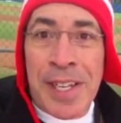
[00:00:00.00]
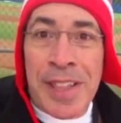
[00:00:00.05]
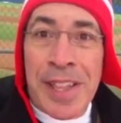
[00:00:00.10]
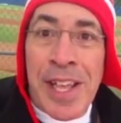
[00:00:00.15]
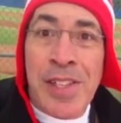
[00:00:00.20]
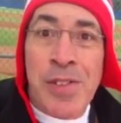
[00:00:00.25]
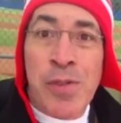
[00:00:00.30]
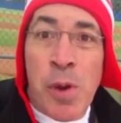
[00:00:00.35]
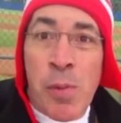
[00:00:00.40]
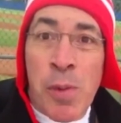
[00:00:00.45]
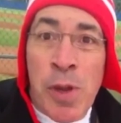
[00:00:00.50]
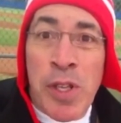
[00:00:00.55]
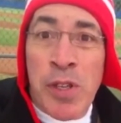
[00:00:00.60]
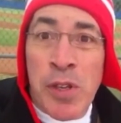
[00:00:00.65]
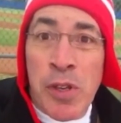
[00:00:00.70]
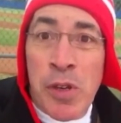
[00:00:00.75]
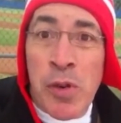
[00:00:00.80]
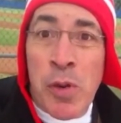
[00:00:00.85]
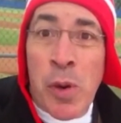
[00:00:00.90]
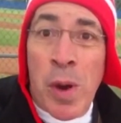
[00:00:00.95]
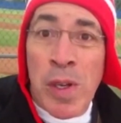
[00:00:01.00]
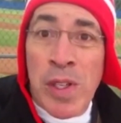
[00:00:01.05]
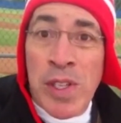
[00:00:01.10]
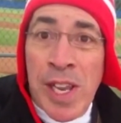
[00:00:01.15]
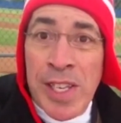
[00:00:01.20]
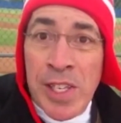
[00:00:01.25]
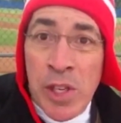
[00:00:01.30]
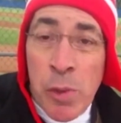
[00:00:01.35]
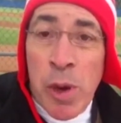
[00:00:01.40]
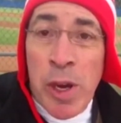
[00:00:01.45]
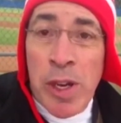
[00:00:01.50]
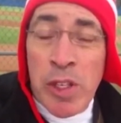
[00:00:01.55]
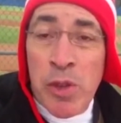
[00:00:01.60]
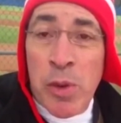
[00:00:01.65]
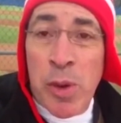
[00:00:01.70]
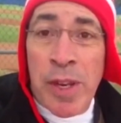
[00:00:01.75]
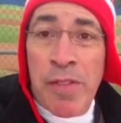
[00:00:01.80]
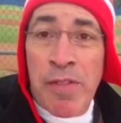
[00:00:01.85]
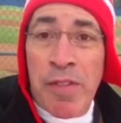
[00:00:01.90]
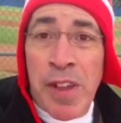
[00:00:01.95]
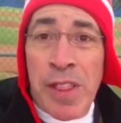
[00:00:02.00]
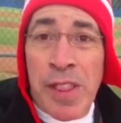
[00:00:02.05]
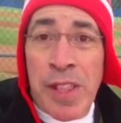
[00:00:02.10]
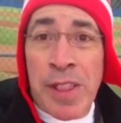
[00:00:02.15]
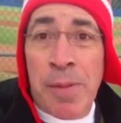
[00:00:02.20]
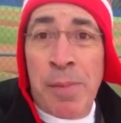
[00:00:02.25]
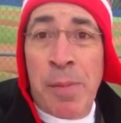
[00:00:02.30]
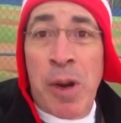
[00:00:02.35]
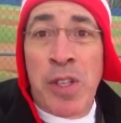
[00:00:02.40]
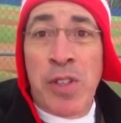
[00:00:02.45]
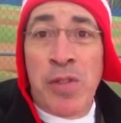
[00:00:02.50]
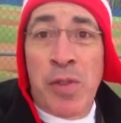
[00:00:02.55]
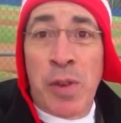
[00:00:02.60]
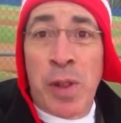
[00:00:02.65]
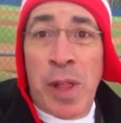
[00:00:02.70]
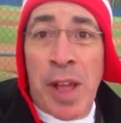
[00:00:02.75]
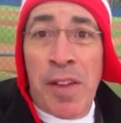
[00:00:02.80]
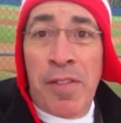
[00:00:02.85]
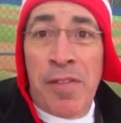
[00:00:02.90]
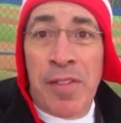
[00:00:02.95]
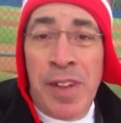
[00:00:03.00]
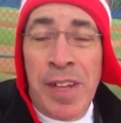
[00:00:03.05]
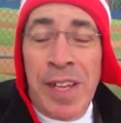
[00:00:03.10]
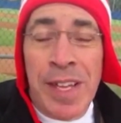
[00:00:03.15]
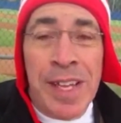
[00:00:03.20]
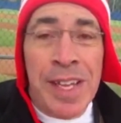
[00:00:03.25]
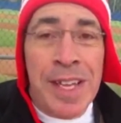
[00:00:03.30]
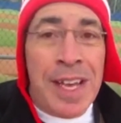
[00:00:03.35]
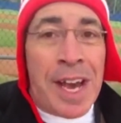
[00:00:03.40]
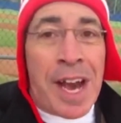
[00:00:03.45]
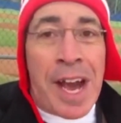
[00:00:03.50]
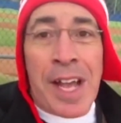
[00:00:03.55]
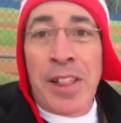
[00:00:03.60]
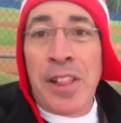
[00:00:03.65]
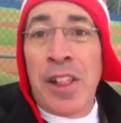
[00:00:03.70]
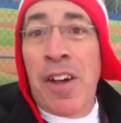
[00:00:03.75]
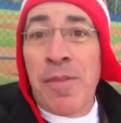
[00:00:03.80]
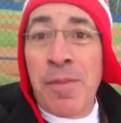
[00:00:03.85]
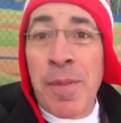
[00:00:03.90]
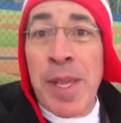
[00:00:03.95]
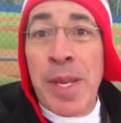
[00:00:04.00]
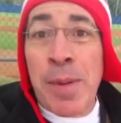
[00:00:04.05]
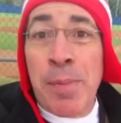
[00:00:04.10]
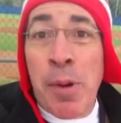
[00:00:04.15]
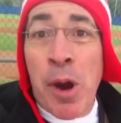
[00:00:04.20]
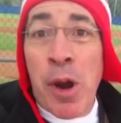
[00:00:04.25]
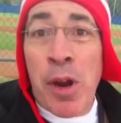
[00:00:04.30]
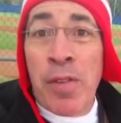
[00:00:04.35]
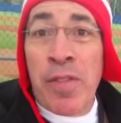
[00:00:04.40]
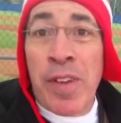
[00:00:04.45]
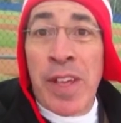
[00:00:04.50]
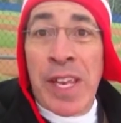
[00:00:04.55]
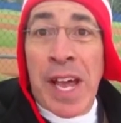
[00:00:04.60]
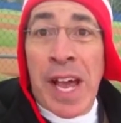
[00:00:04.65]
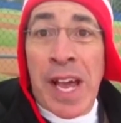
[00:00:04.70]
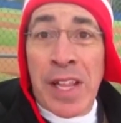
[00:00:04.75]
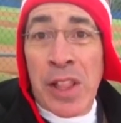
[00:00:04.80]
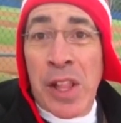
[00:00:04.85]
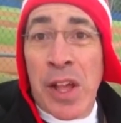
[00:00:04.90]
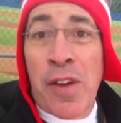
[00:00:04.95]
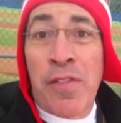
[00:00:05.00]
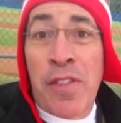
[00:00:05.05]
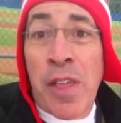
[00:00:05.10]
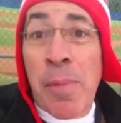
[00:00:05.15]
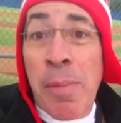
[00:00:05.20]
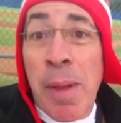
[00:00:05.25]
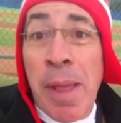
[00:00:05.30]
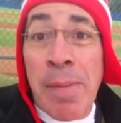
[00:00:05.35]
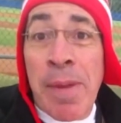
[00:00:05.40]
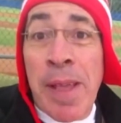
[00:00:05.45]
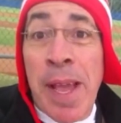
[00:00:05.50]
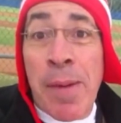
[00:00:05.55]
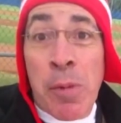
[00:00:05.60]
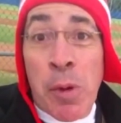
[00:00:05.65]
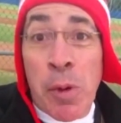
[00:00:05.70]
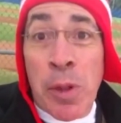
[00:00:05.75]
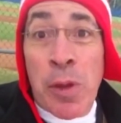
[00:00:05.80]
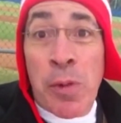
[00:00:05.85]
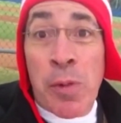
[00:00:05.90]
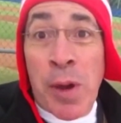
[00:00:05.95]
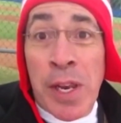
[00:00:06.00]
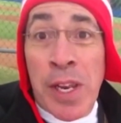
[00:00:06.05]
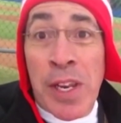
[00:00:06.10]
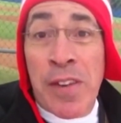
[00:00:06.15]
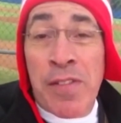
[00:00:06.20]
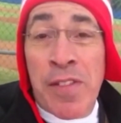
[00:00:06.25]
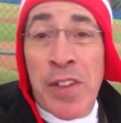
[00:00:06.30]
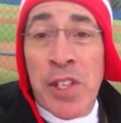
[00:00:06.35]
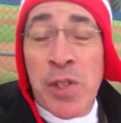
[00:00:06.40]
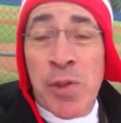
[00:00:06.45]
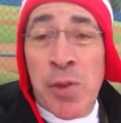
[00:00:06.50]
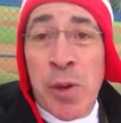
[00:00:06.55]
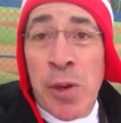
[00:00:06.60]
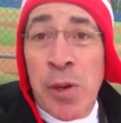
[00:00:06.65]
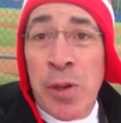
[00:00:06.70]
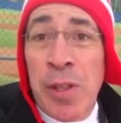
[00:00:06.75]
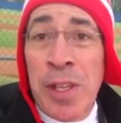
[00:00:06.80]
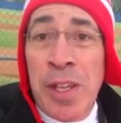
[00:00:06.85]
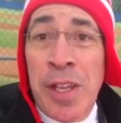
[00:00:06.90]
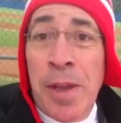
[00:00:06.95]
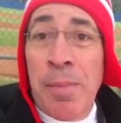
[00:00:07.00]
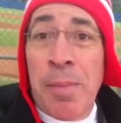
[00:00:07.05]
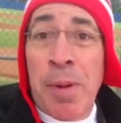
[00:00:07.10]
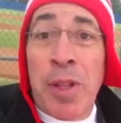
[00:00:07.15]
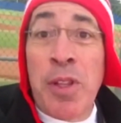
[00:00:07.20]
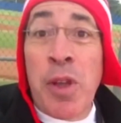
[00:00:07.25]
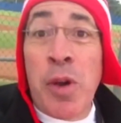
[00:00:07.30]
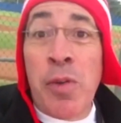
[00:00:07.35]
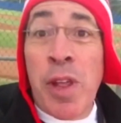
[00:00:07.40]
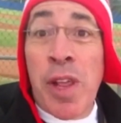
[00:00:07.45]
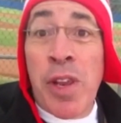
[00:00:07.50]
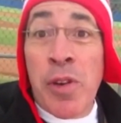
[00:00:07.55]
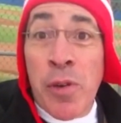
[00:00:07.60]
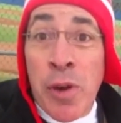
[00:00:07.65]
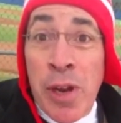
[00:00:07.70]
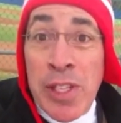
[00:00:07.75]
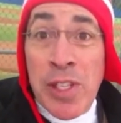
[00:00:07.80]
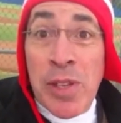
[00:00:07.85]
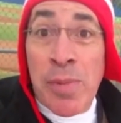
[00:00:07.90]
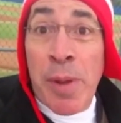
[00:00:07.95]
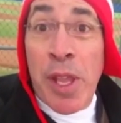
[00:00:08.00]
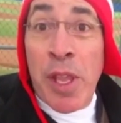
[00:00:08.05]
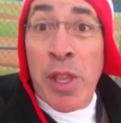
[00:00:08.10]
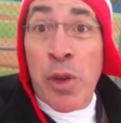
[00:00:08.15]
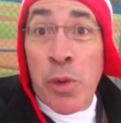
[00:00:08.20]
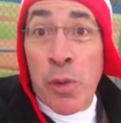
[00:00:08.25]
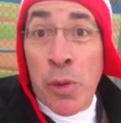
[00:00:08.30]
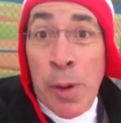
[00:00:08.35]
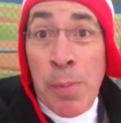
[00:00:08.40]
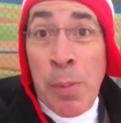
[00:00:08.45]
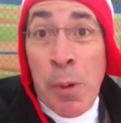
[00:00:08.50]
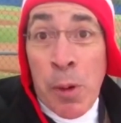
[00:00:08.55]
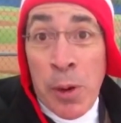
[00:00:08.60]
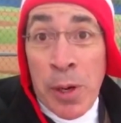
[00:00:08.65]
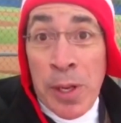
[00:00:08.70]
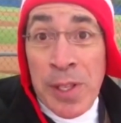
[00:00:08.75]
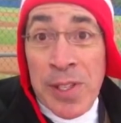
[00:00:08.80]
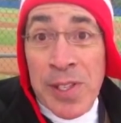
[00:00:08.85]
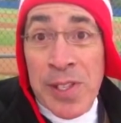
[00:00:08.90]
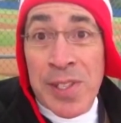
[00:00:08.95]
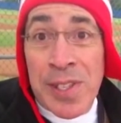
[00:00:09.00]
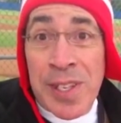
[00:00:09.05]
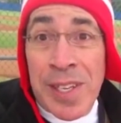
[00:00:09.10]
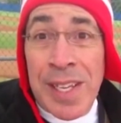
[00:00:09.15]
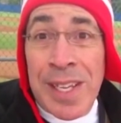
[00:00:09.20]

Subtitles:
And that's what we do on January 25th at the March for Life. I love being a part of it. I love that maybe I'm only one individual, but don't underestimate your importance.